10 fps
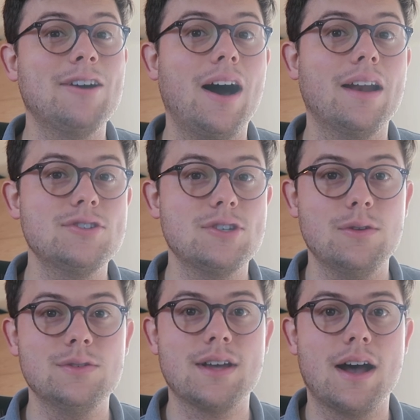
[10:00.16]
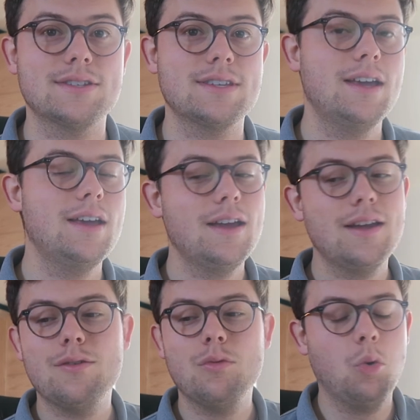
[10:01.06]
kind of suits us.
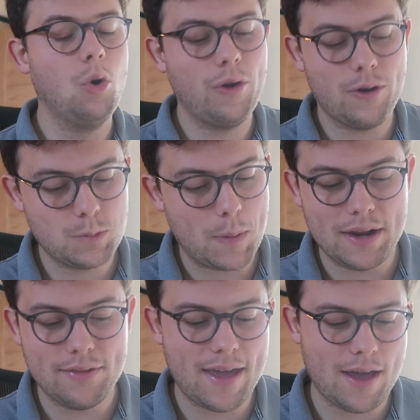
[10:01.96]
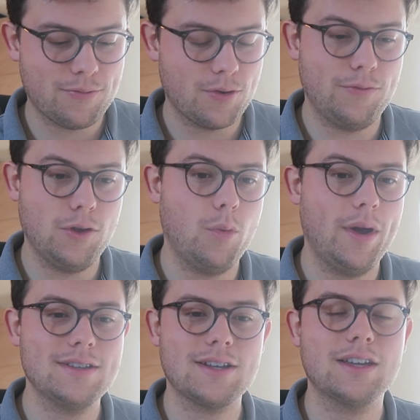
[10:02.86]
Warnock's been in there for a few
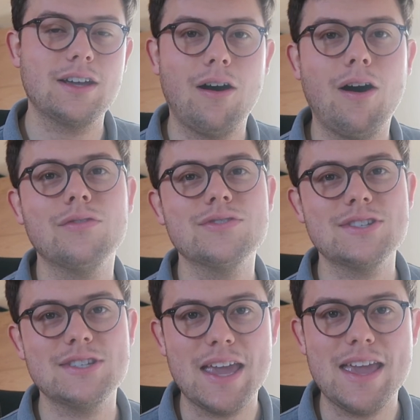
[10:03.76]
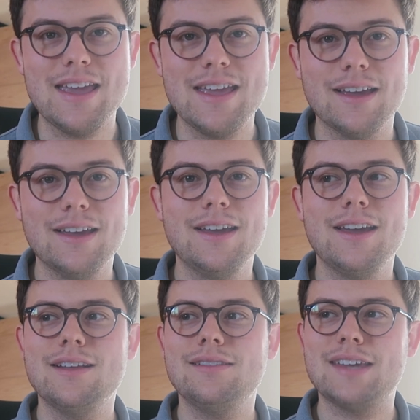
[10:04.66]
weeks. I can't see
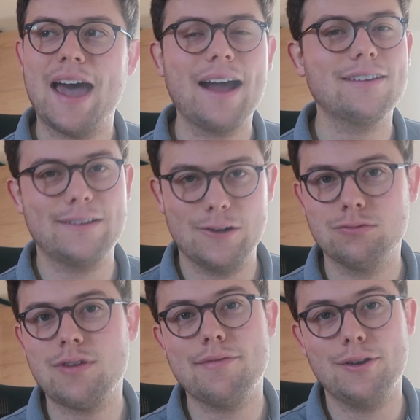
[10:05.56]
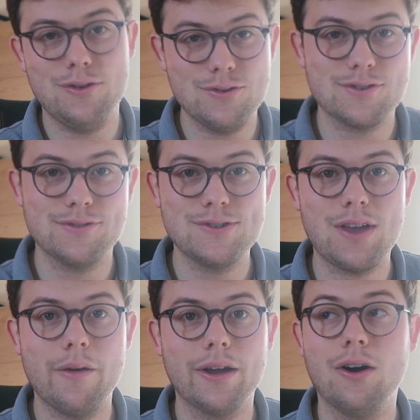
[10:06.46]
tactical revolutions
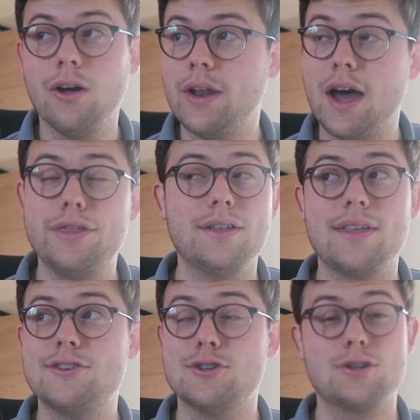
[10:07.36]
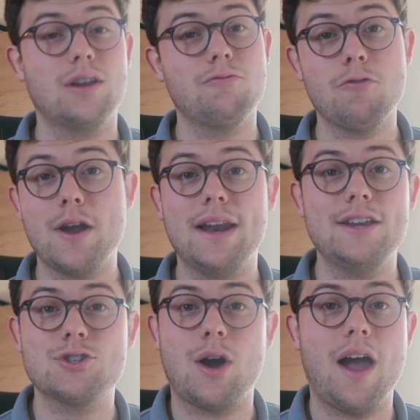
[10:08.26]
going on. I think they're just going to really
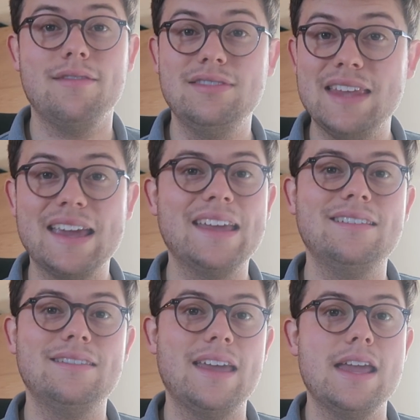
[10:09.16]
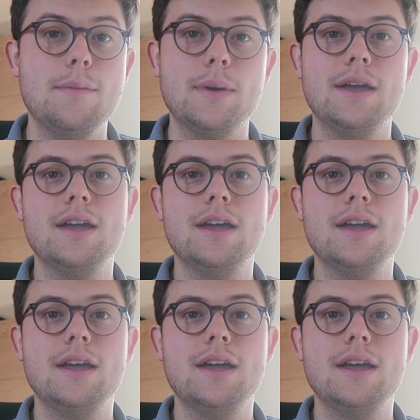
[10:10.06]
try and dig in deep